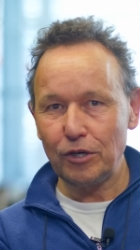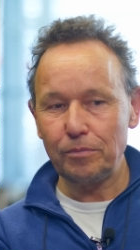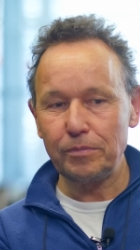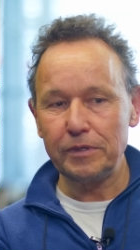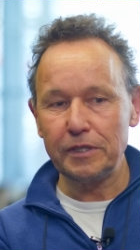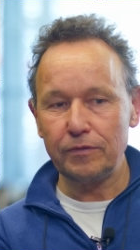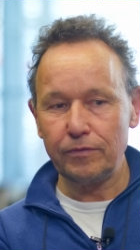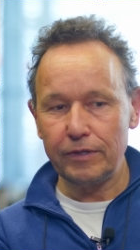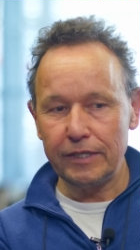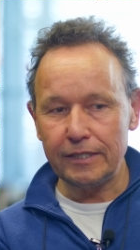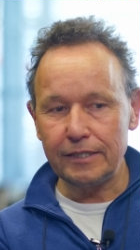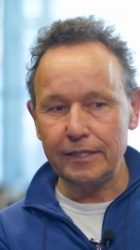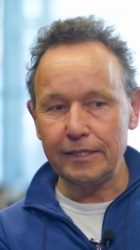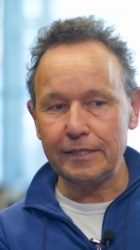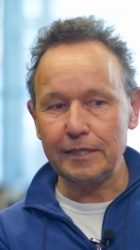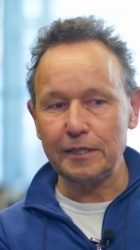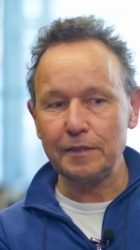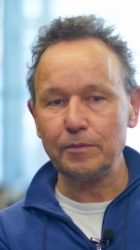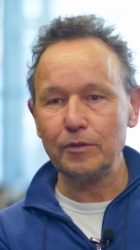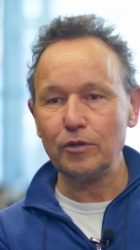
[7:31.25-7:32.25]
important
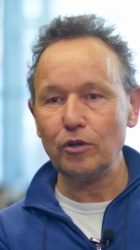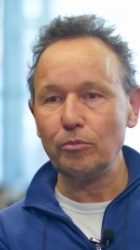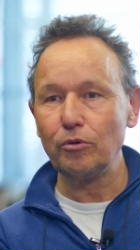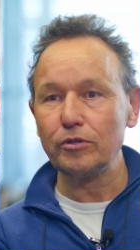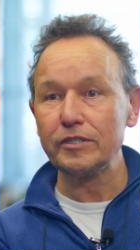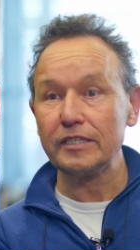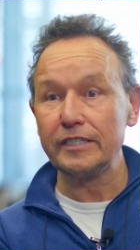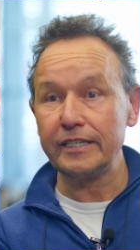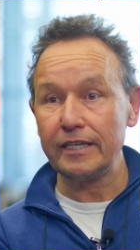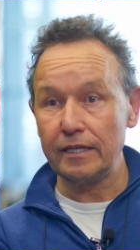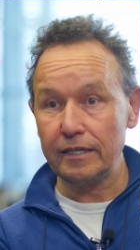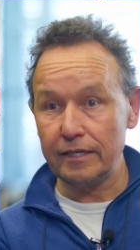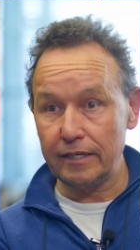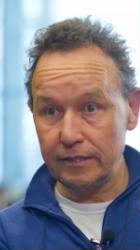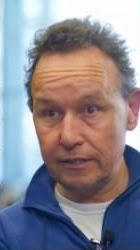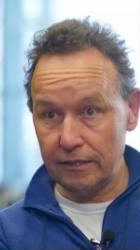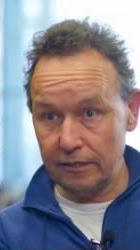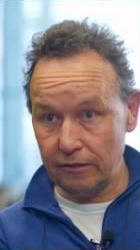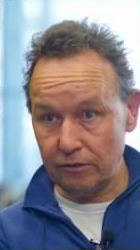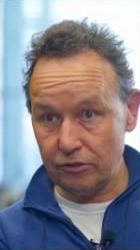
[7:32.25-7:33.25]
in science to
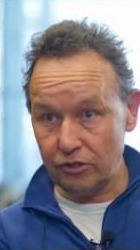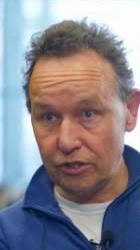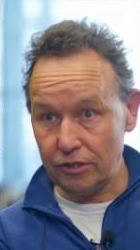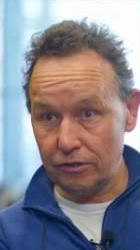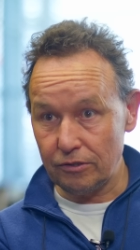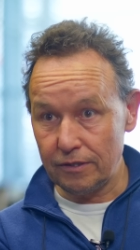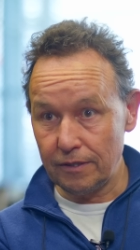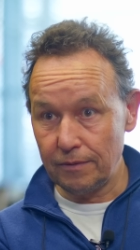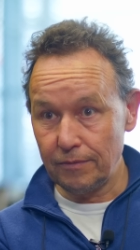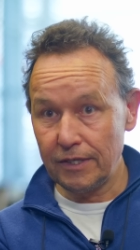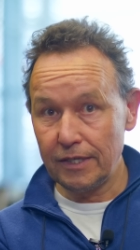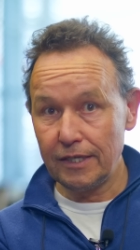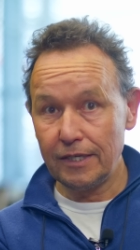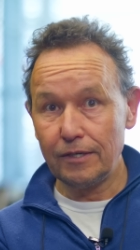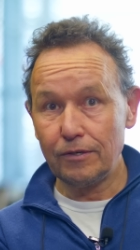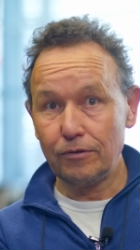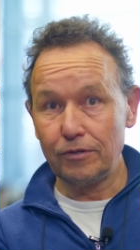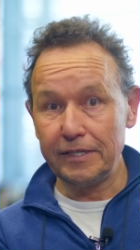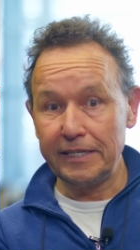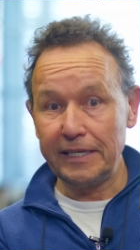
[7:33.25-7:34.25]
think outside the
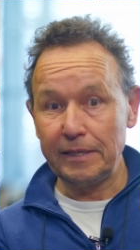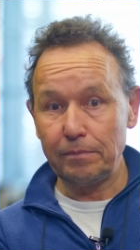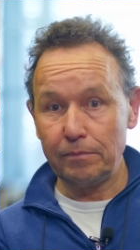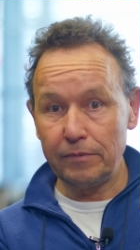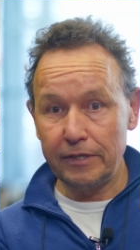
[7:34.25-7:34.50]
box,